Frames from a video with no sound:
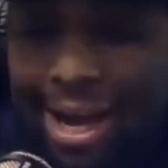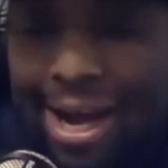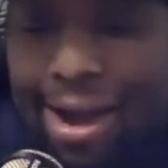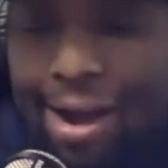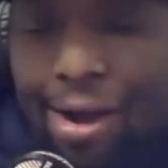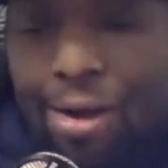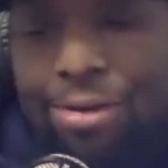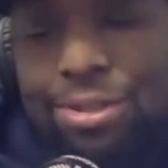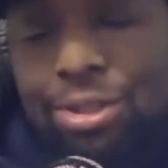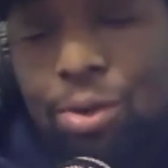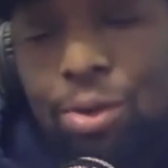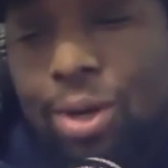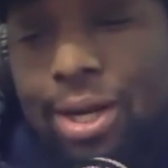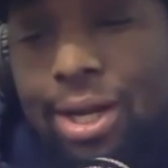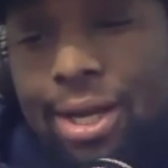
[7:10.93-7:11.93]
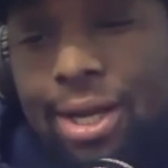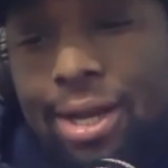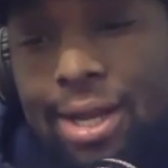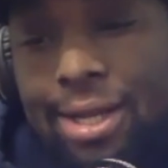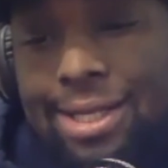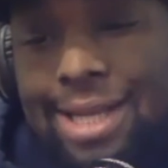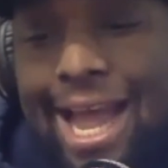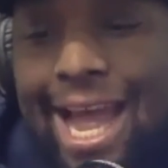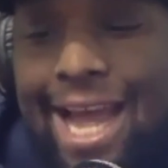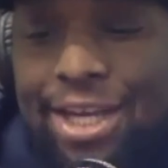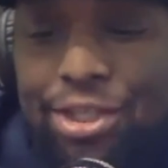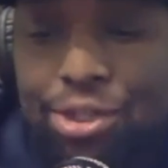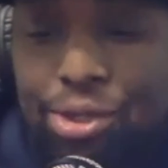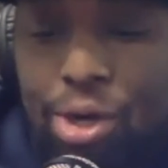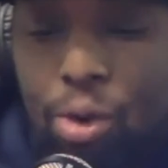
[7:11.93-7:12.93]
also want to
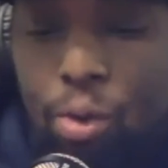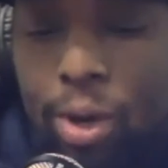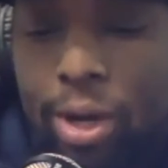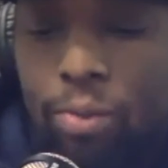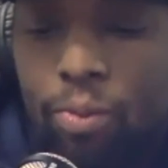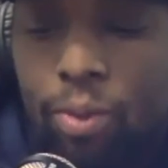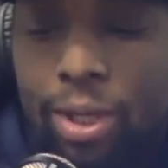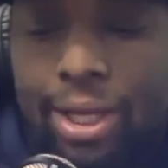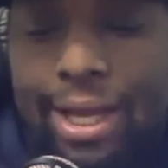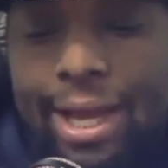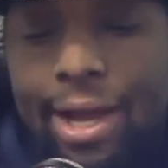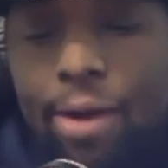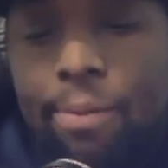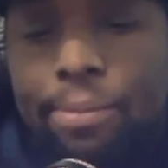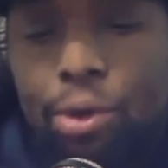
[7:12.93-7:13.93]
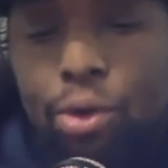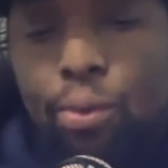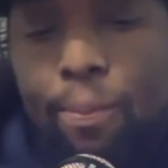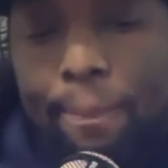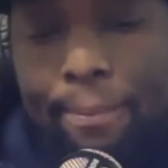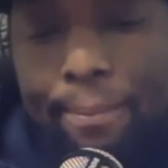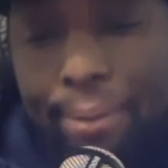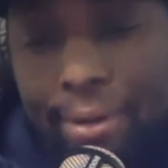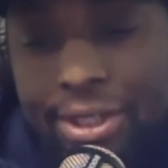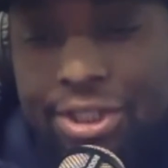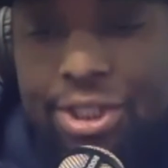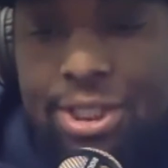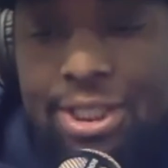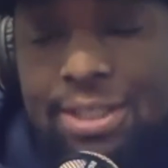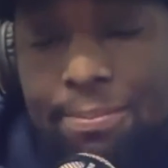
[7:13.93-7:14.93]
ask, you know, what really helped you
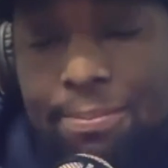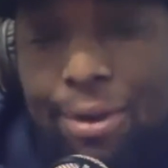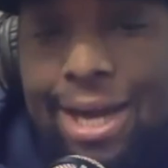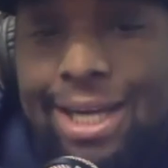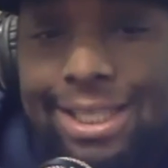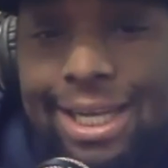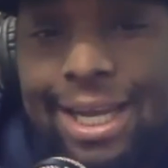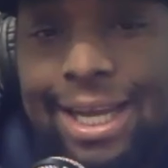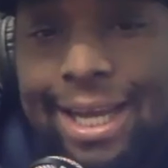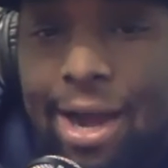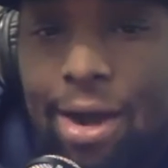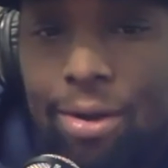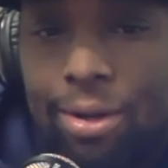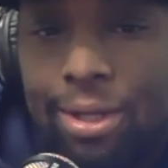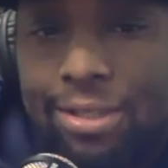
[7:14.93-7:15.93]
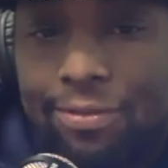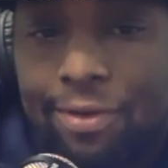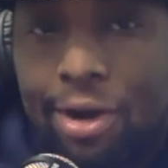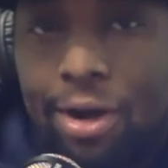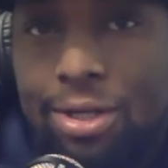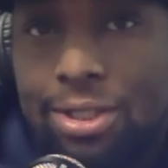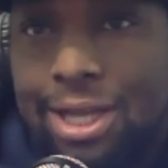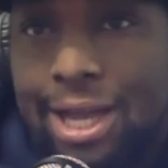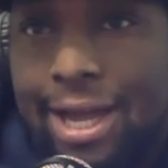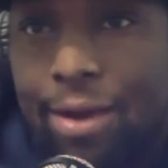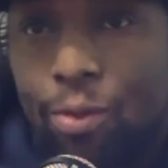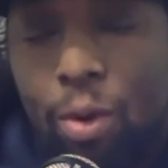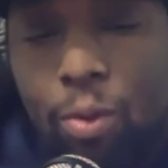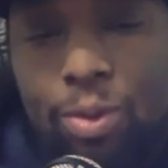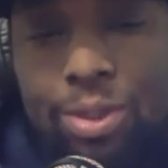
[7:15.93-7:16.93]
push this project out, as far as, like,
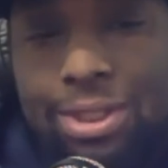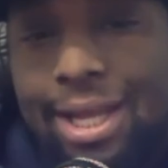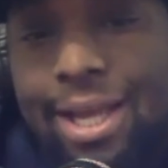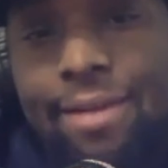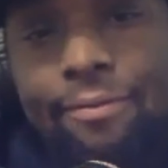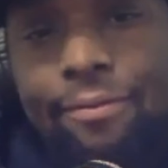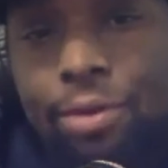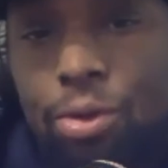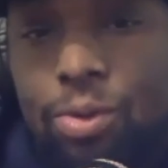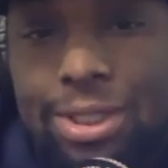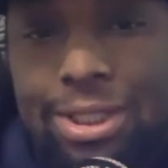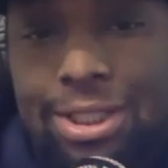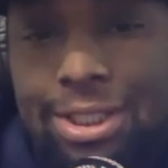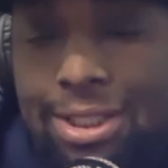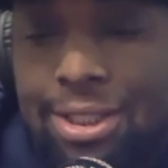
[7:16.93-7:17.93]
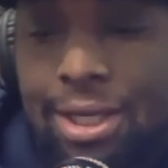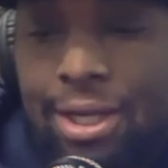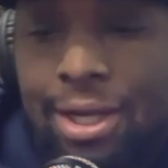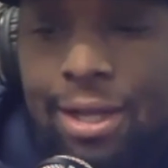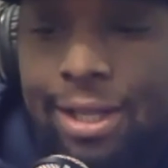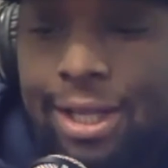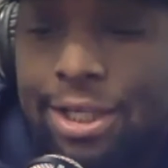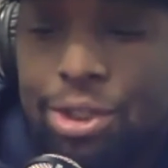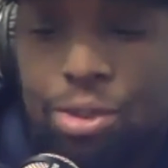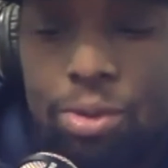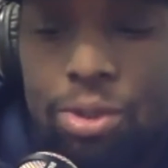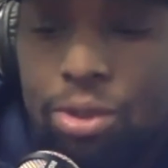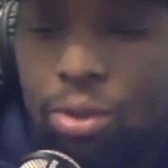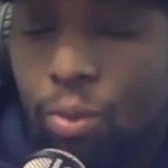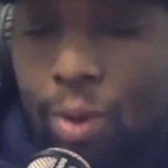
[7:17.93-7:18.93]
what was the influences that you
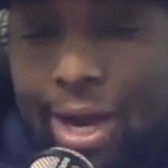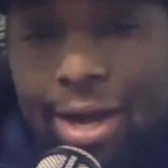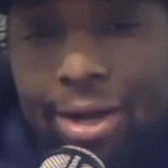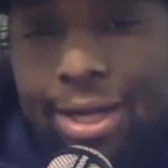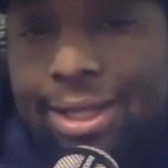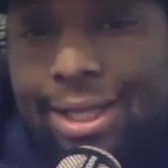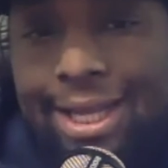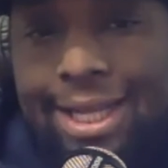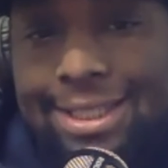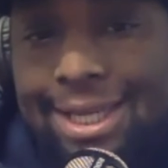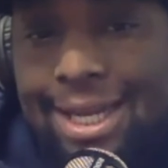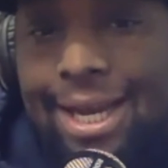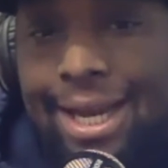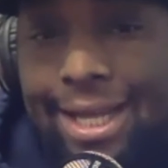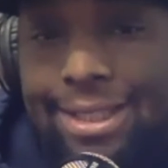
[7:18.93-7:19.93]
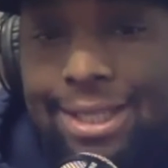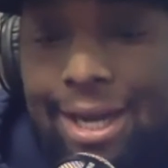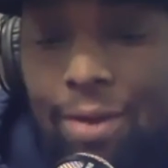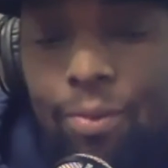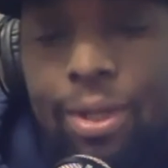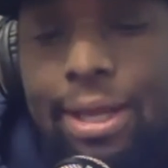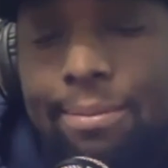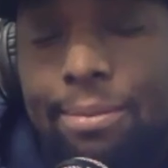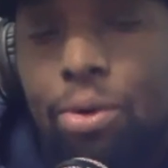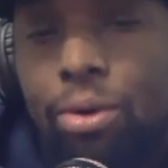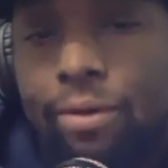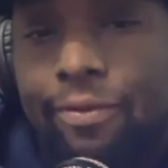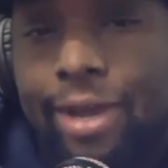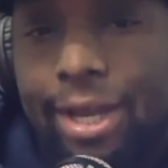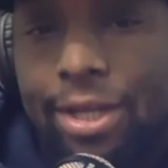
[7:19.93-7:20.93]
was around and things of that nature that really
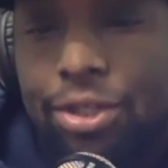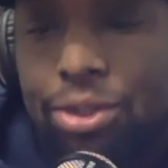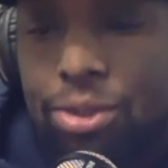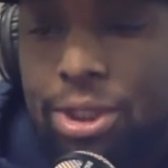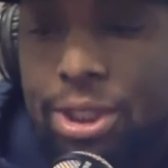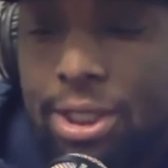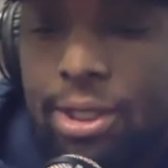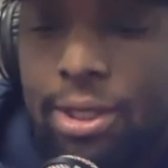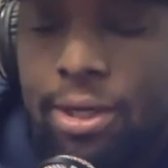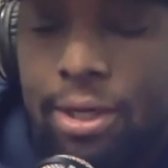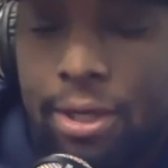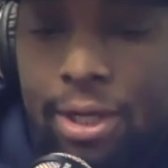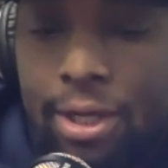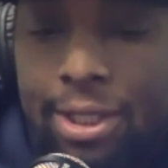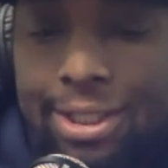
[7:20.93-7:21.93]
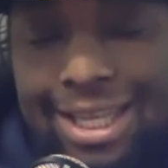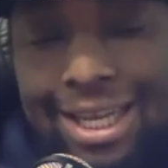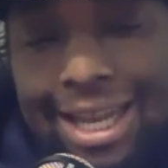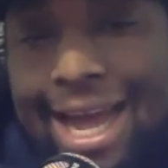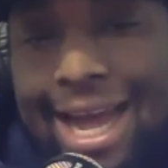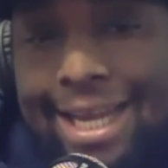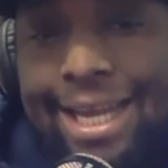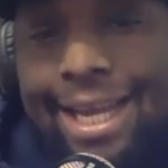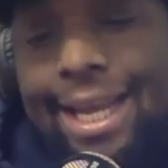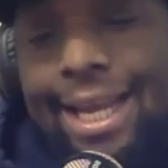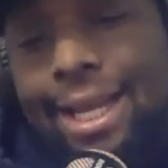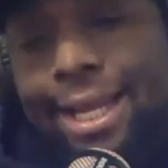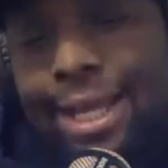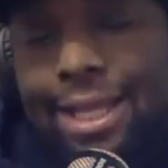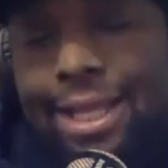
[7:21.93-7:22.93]
motivated you to lock in
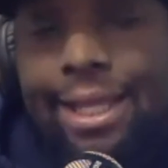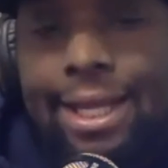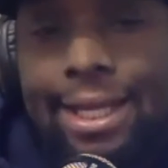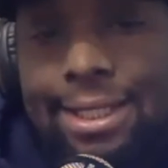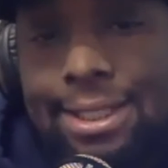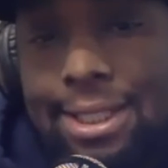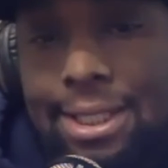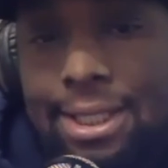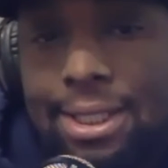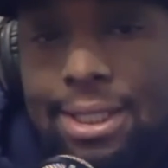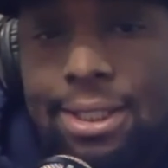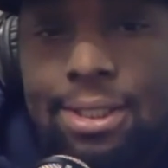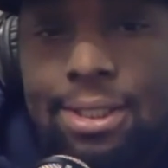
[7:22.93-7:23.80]
and get things done?